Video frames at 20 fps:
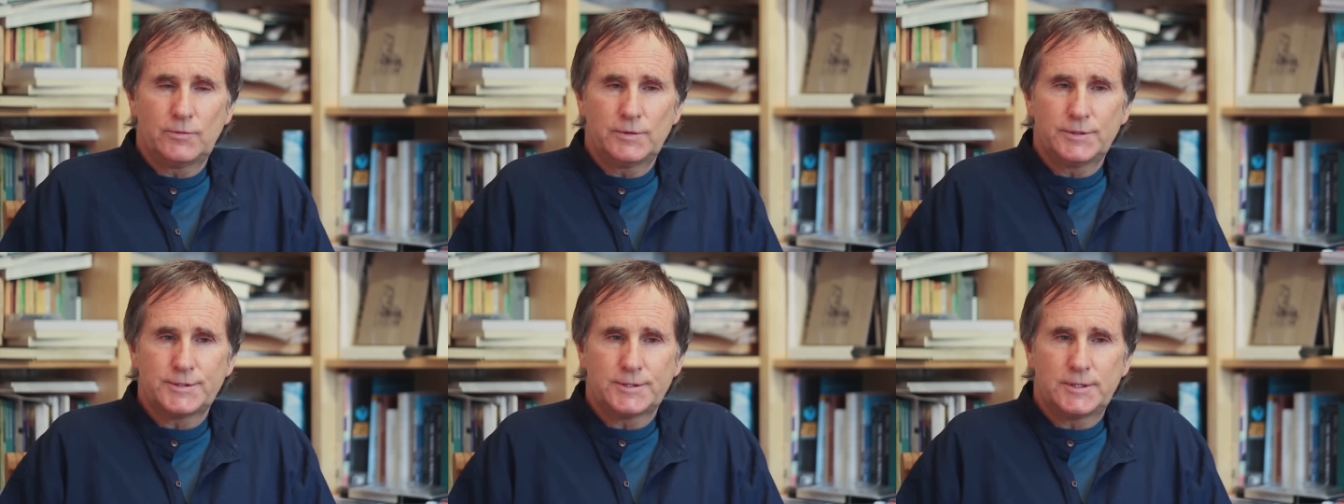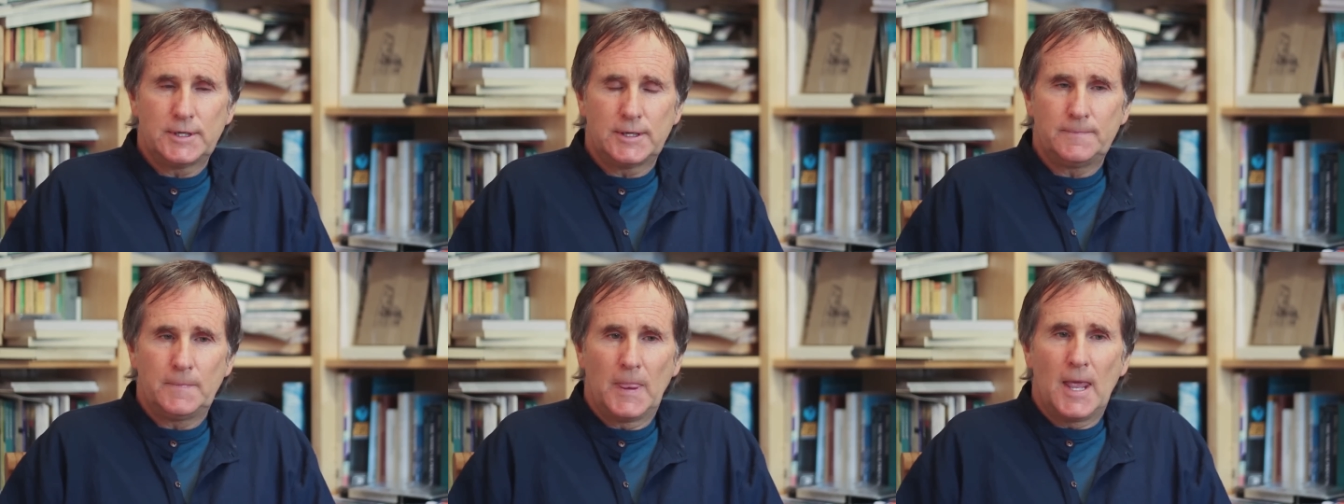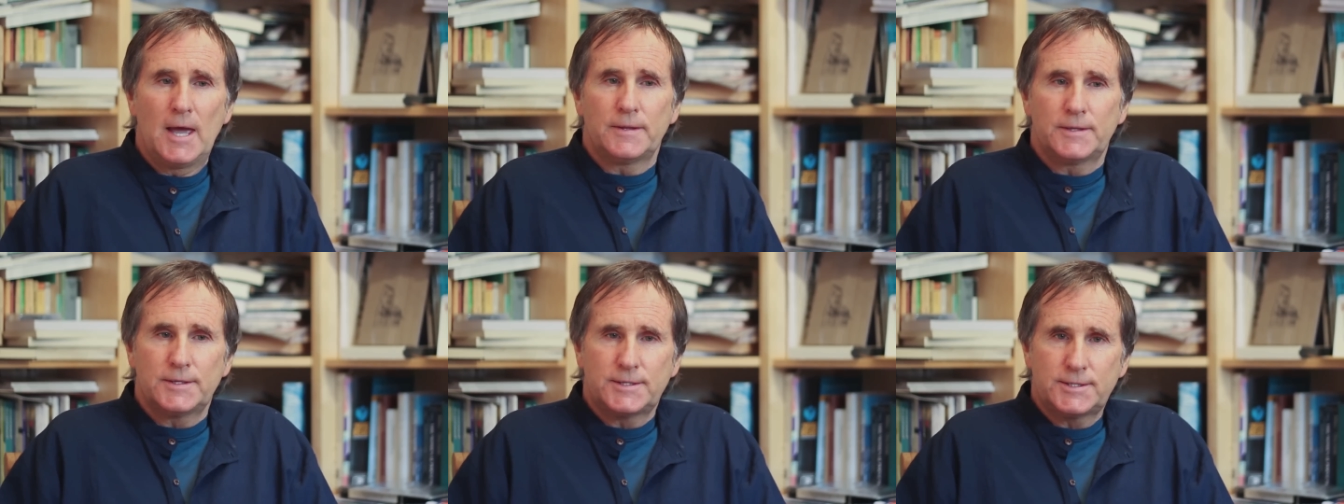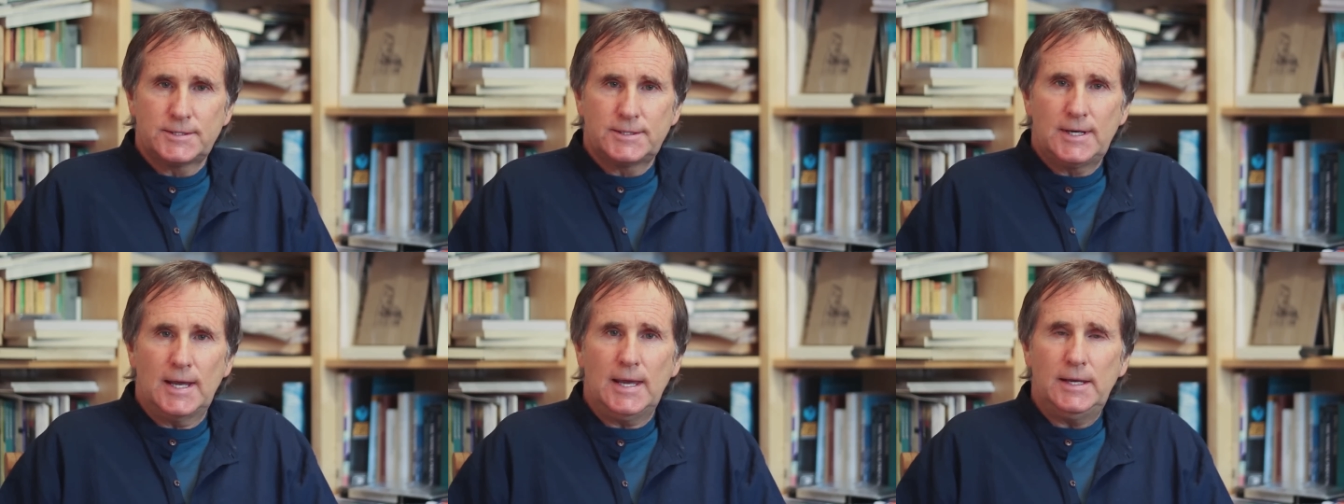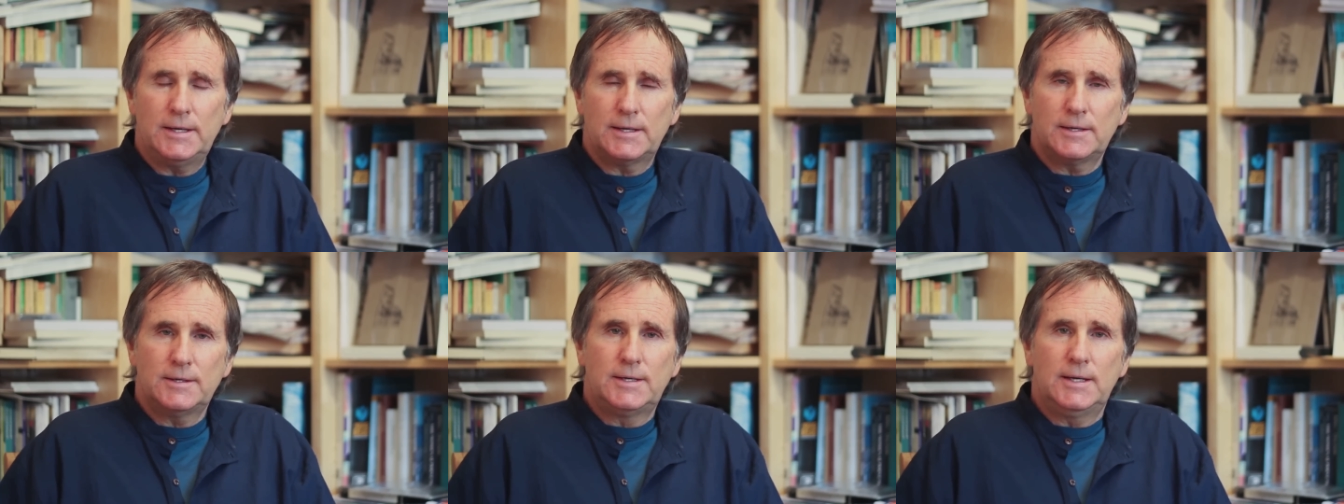was that the
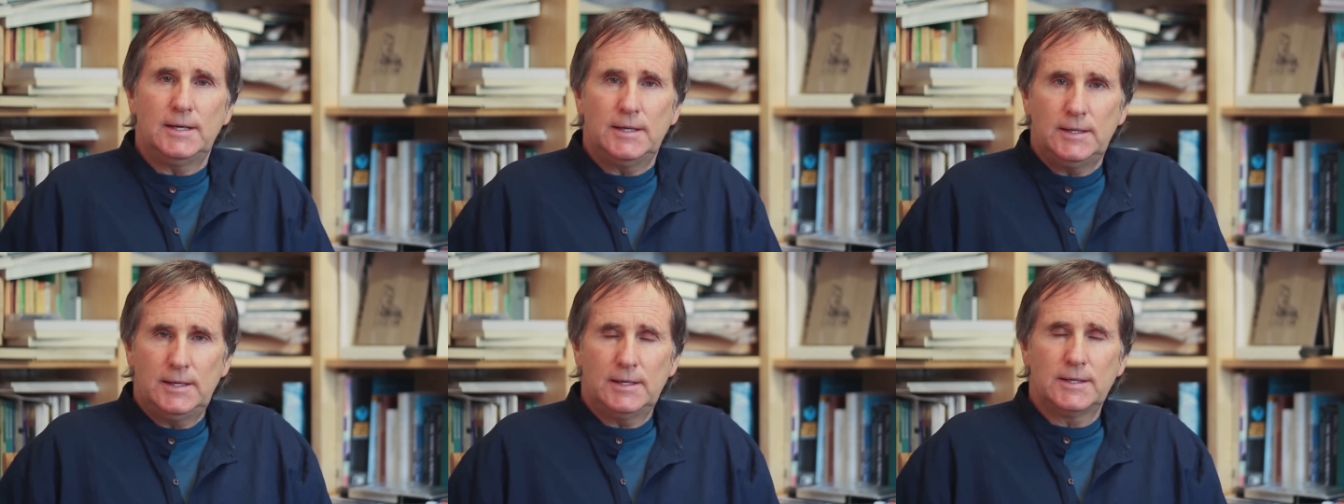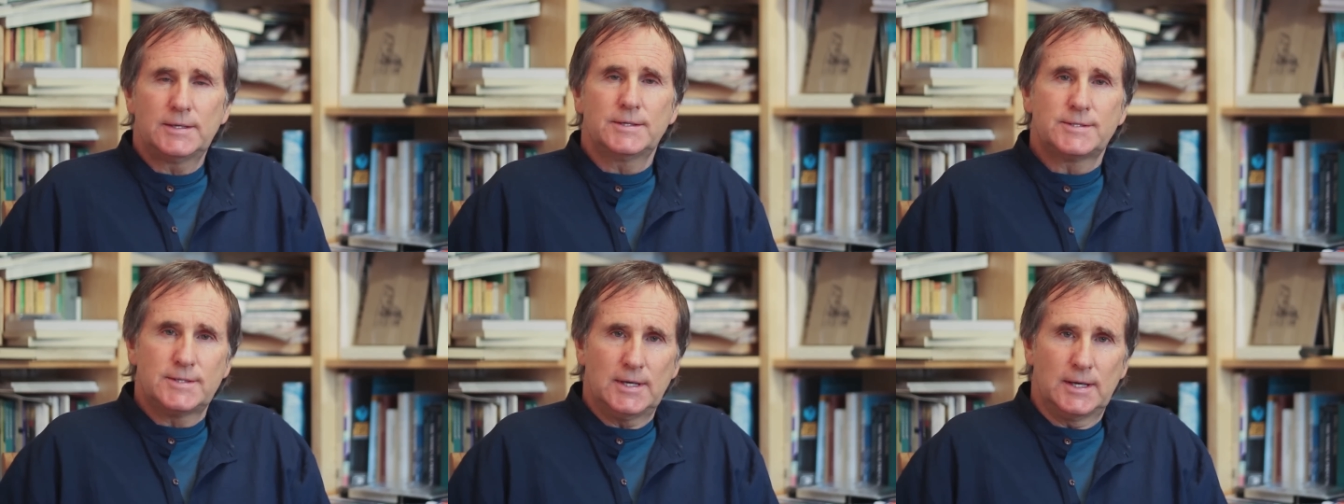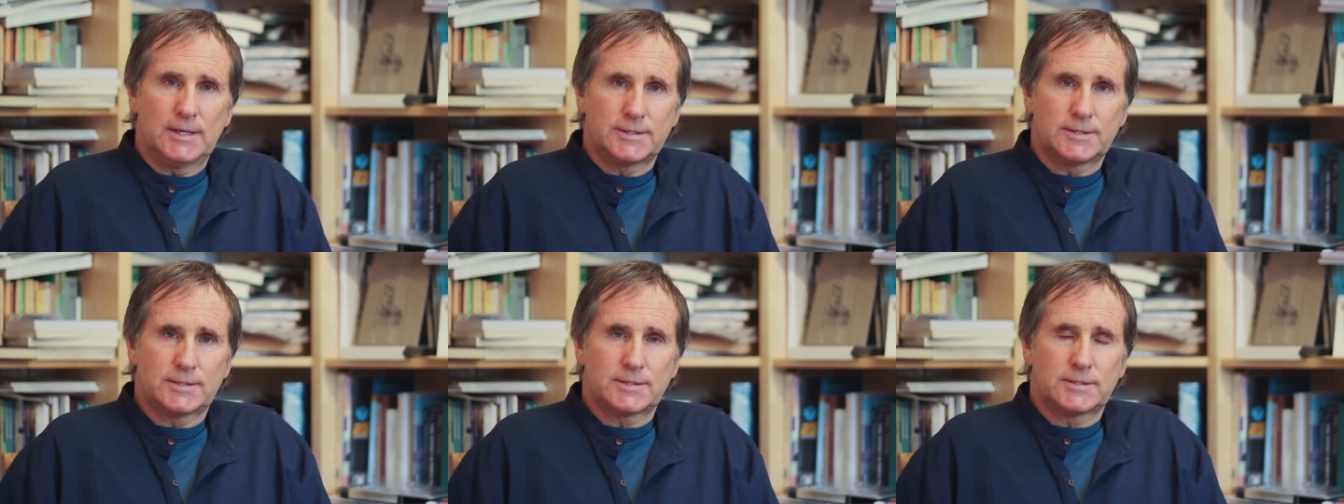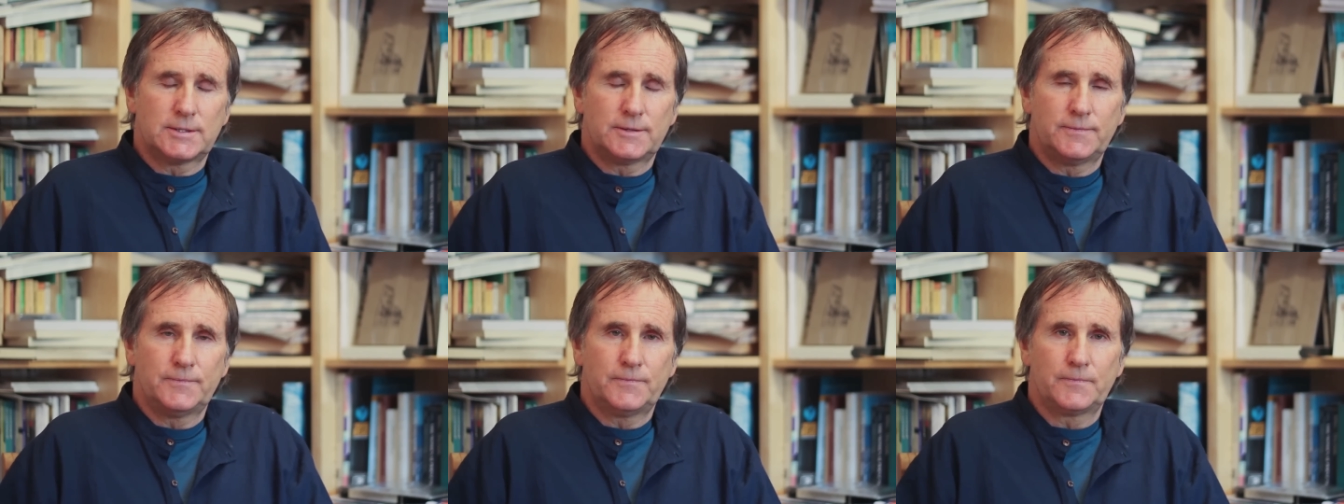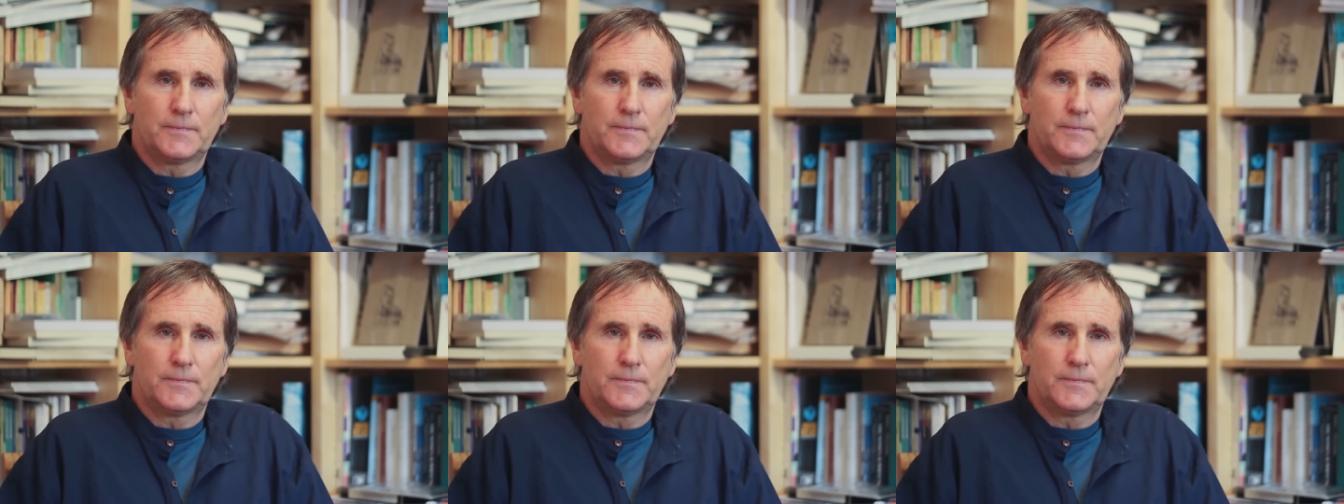state did exist.